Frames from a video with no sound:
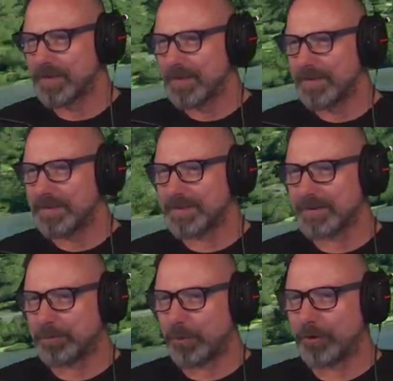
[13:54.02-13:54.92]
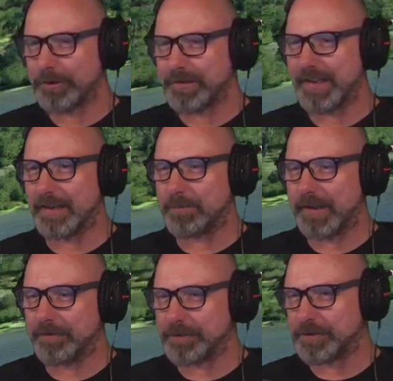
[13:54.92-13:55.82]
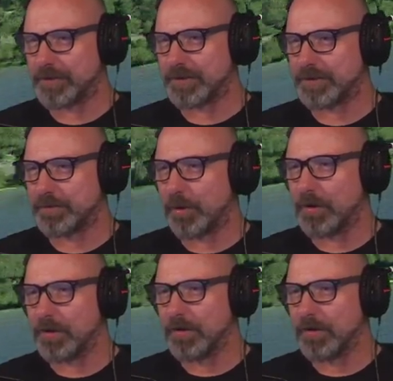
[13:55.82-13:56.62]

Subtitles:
This is a perfect airplane for such a small